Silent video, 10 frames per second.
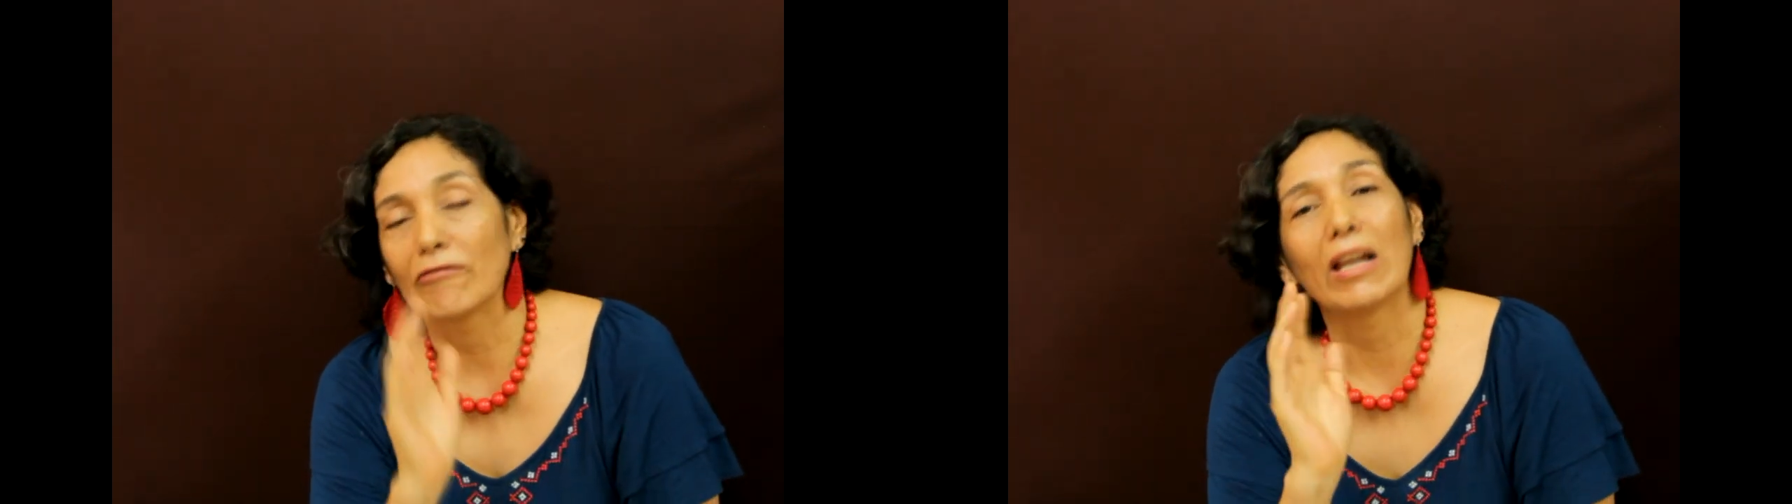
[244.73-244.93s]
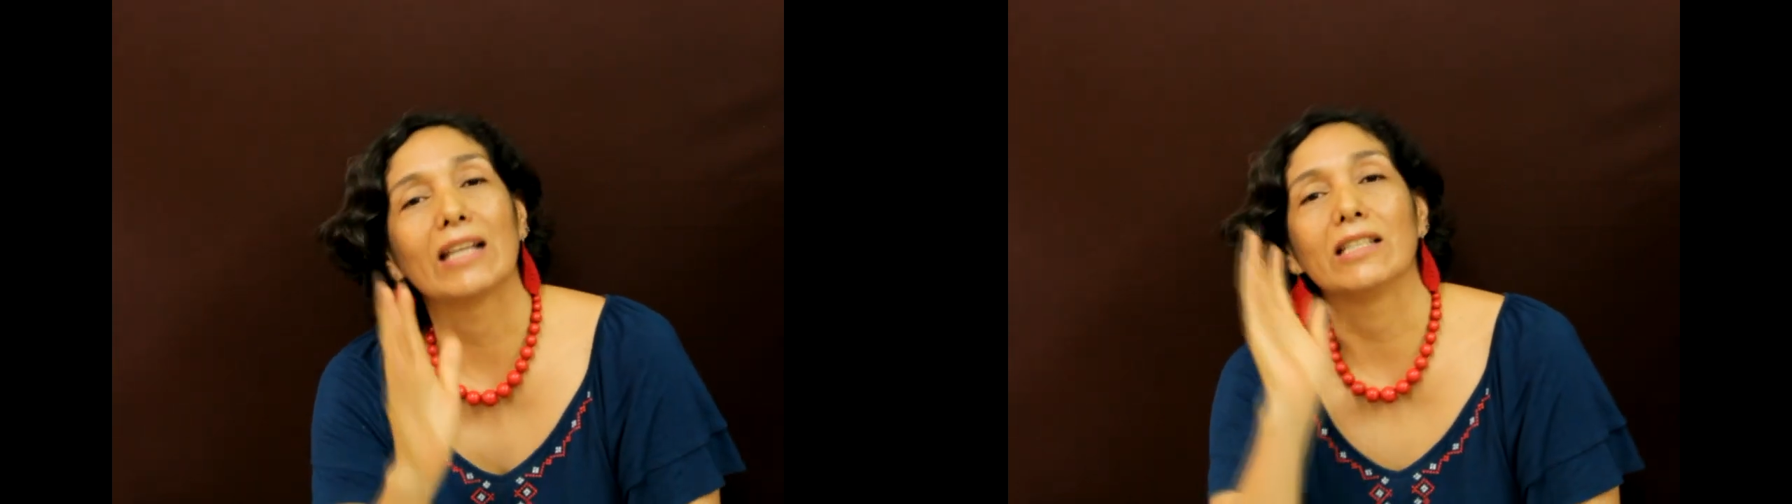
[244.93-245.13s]

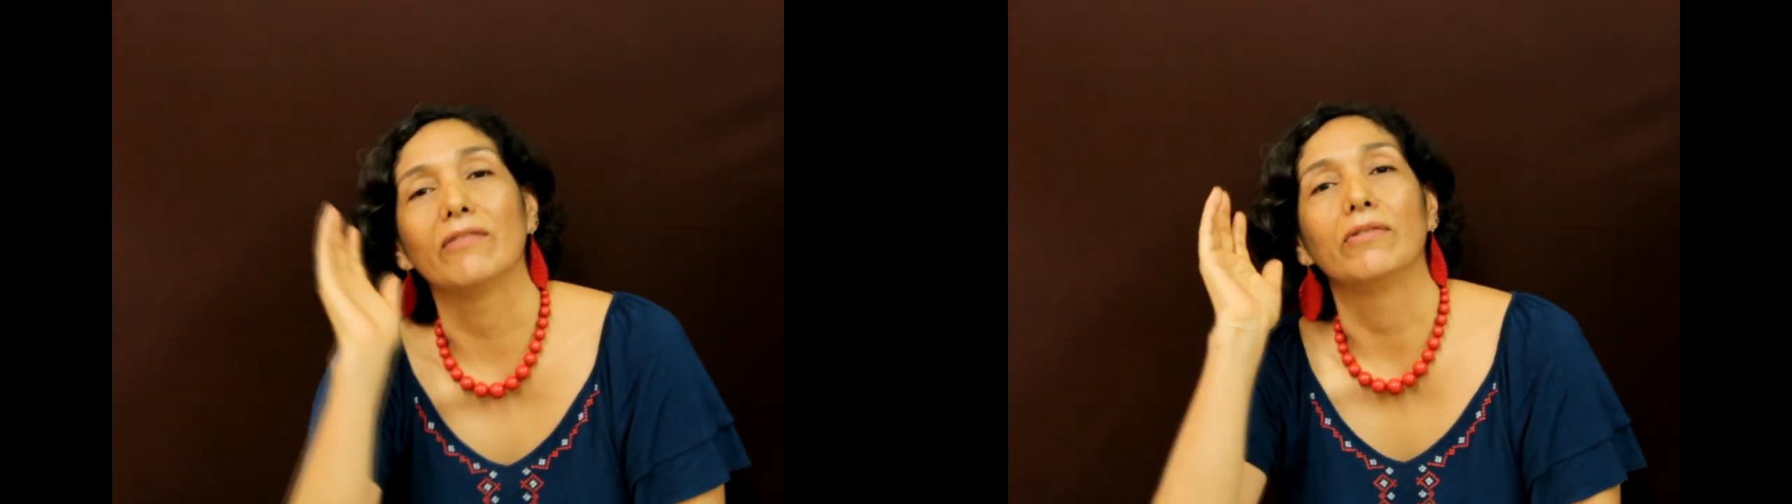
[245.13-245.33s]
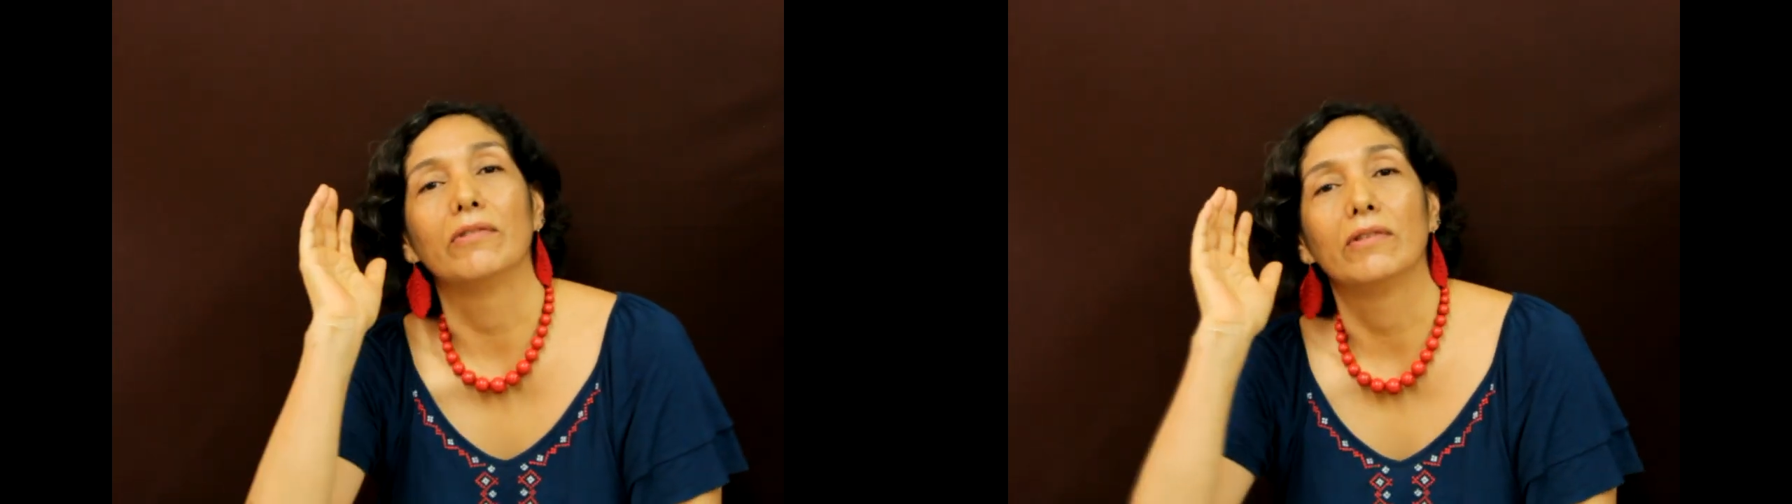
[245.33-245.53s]

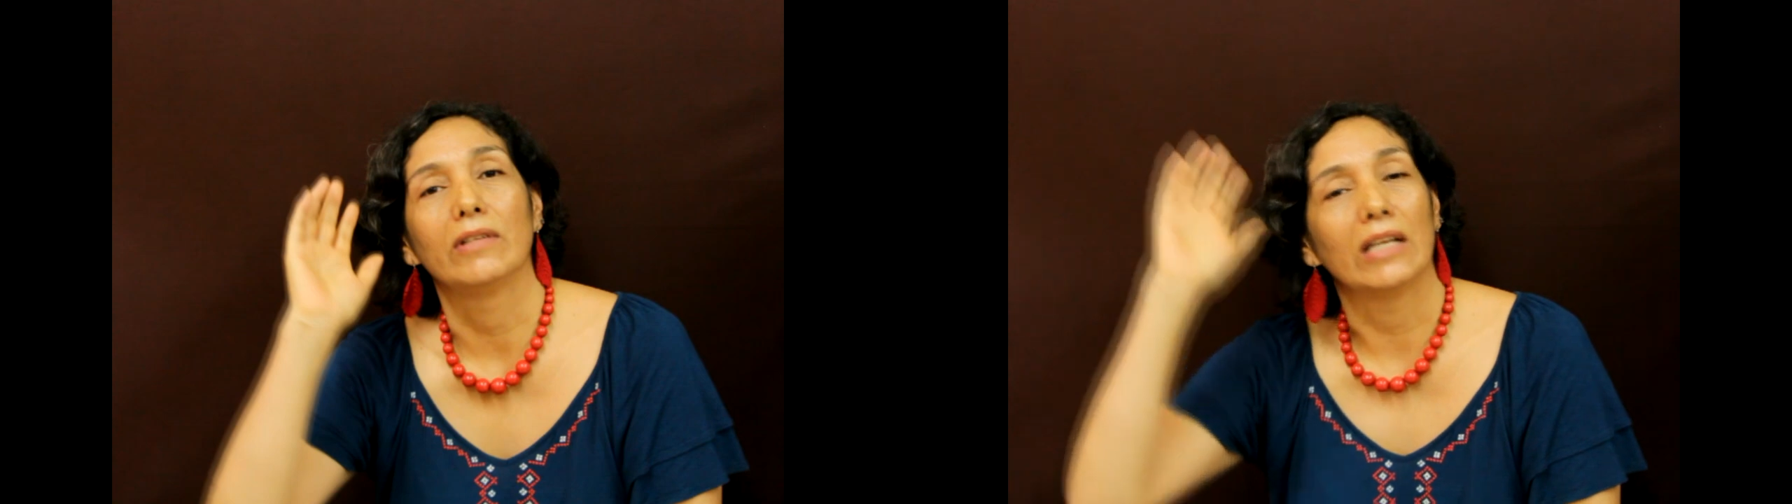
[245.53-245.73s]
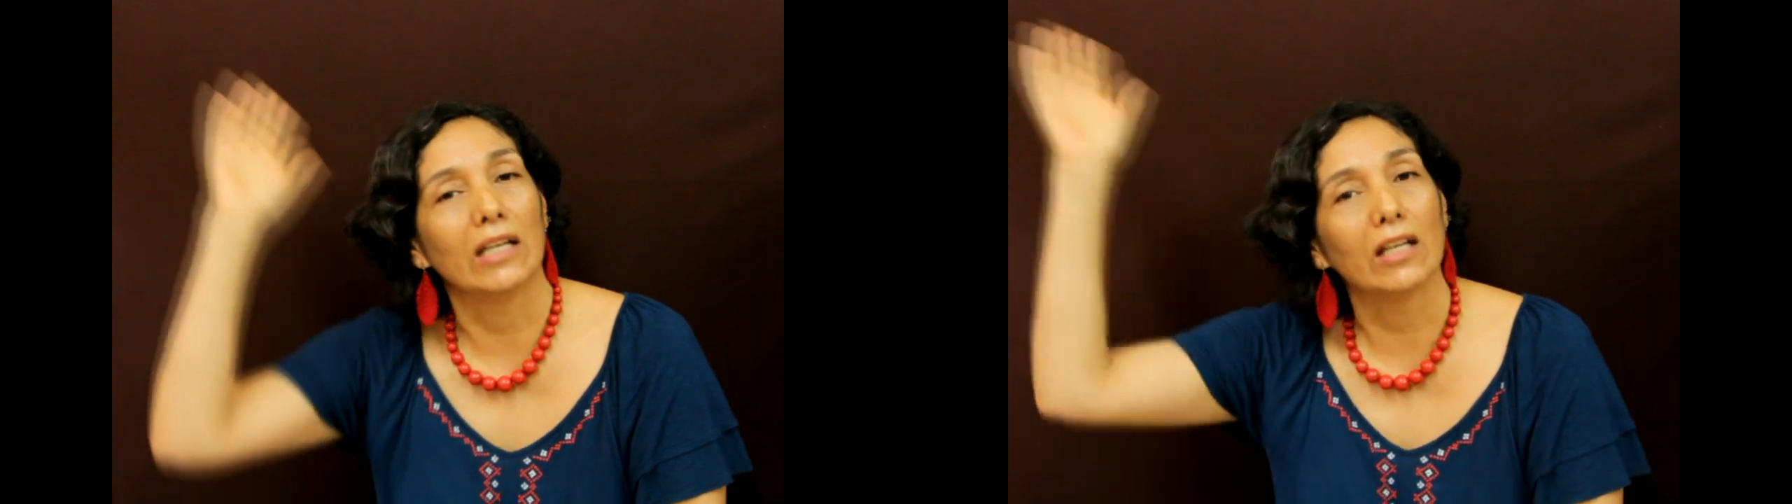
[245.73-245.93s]
relative
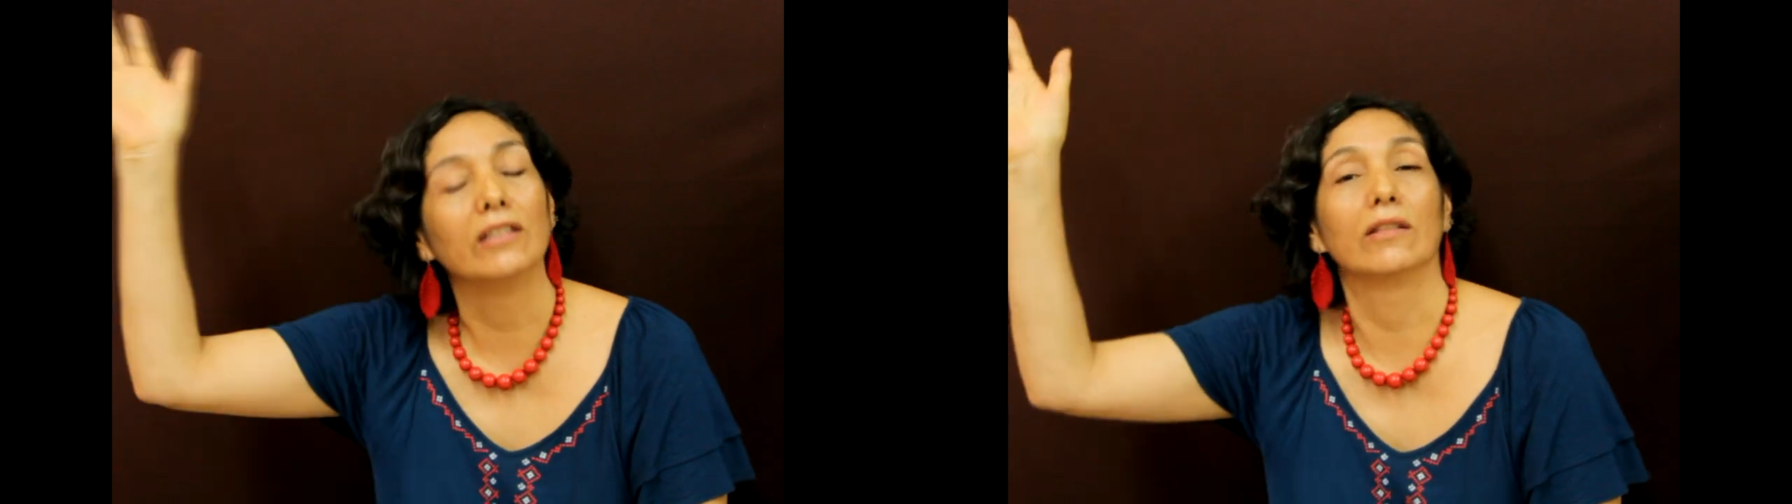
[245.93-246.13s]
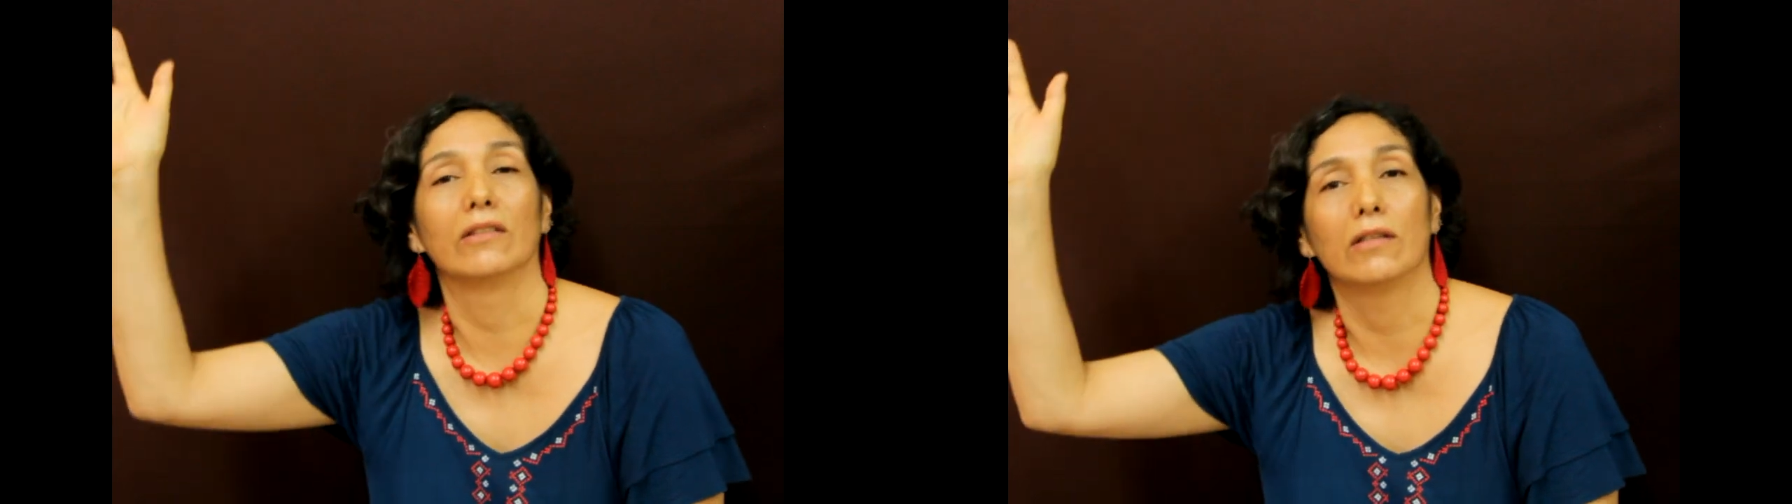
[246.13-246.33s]
in
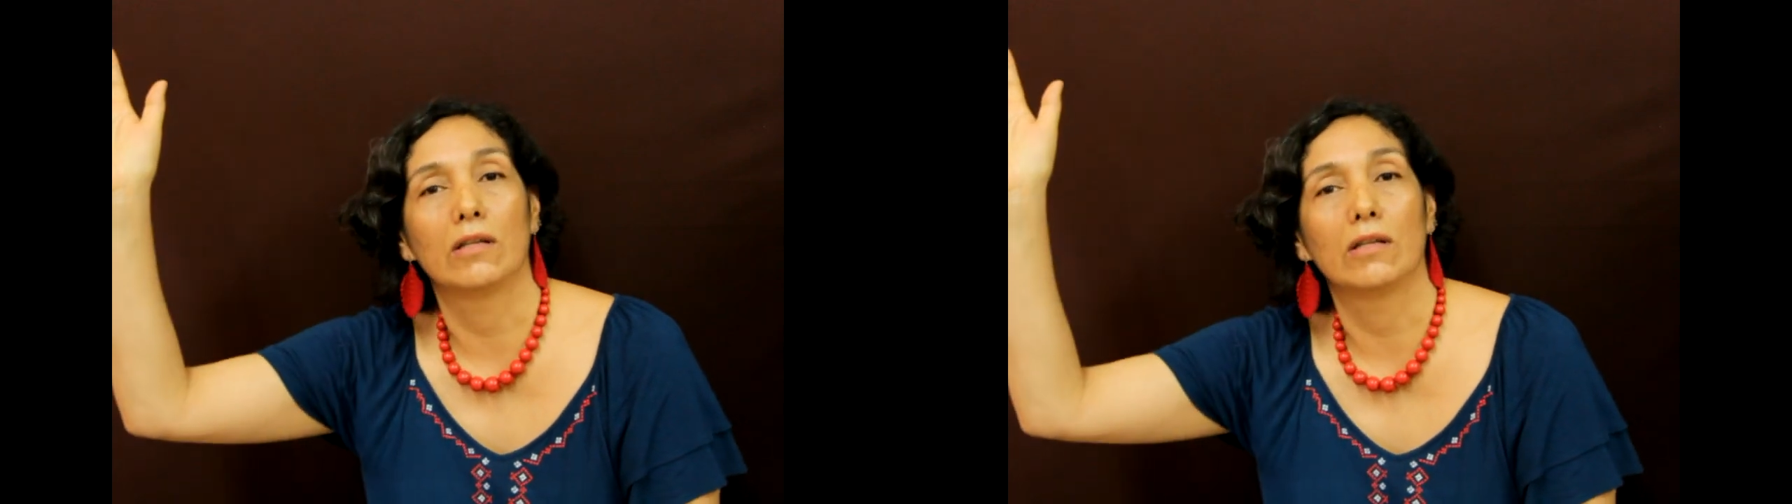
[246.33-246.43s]
London.